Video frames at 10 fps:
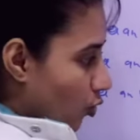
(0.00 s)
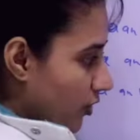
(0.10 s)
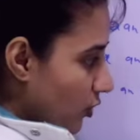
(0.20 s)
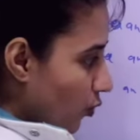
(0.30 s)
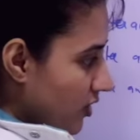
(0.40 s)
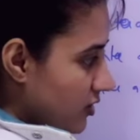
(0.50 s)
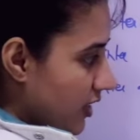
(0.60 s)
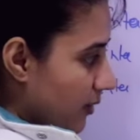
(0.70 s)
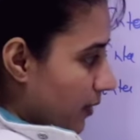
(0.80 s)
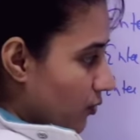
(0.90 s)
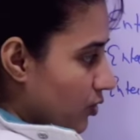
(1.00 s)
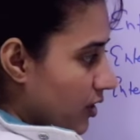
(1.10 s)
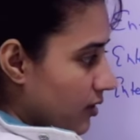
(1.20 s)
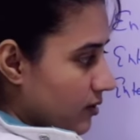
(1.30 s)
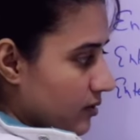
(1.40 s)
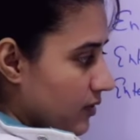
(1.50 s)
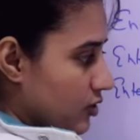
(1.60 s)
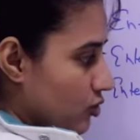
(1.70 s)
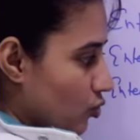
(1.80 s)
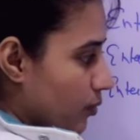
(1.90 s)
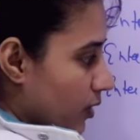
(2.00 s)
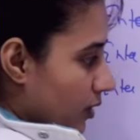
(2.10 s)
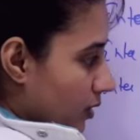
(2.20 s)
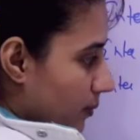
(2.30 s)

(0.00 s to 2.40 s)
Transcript: Only one statement within this loop.